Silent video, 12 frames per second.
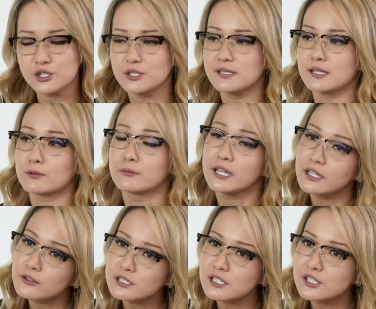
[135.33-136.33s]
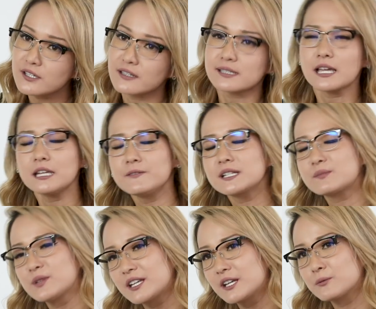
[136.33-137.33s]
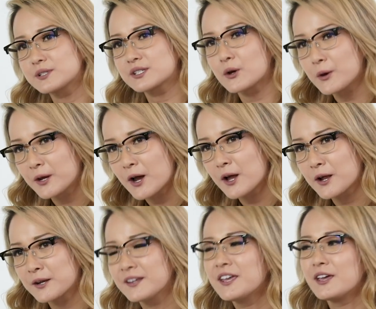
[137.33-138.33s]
She's a radio DJ that's kind of explaining what's going on,